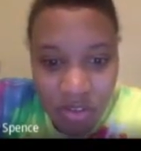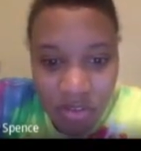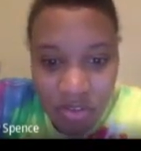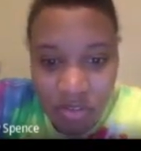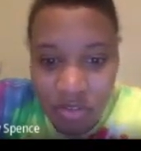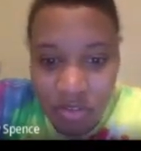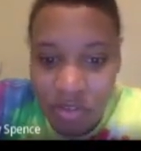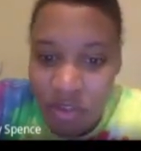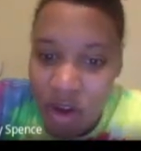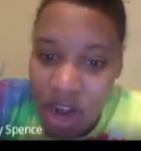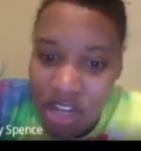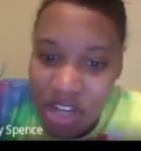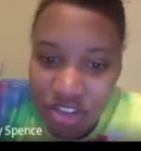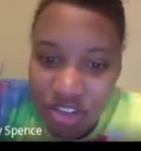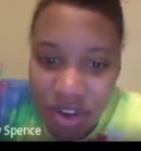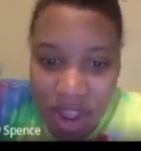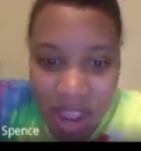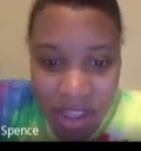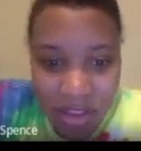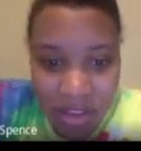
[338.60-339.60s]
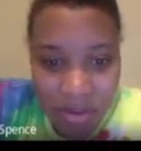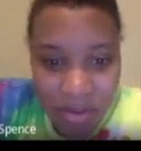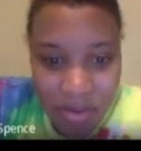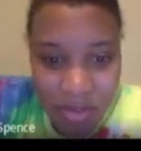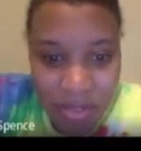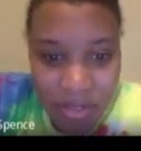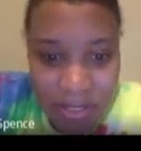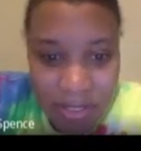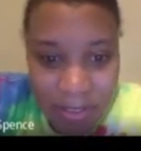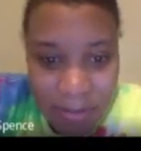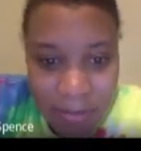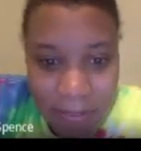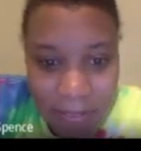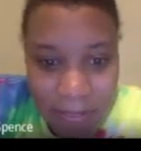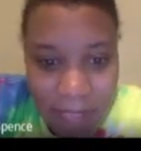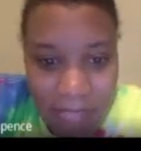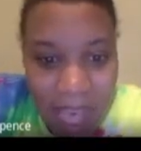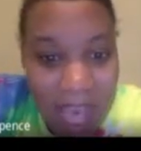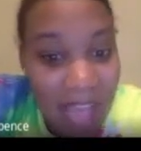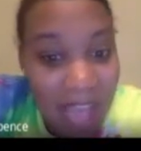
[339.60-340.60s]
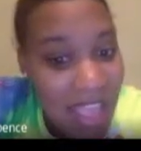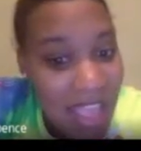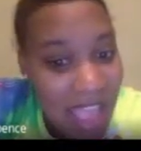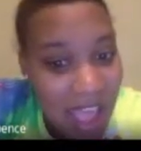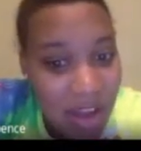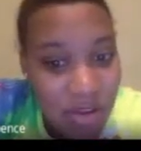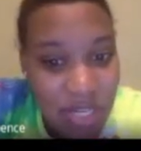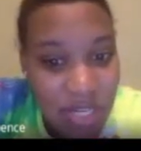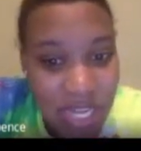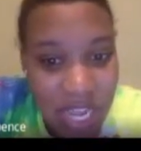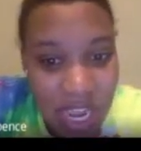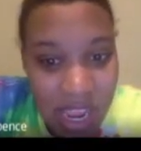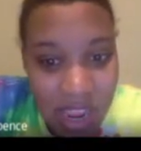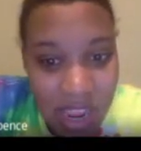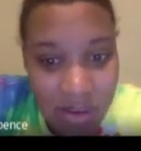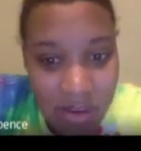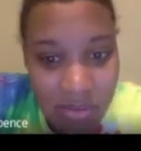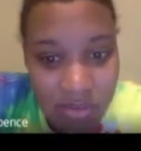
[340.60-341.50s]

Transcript: For our triangles, I counted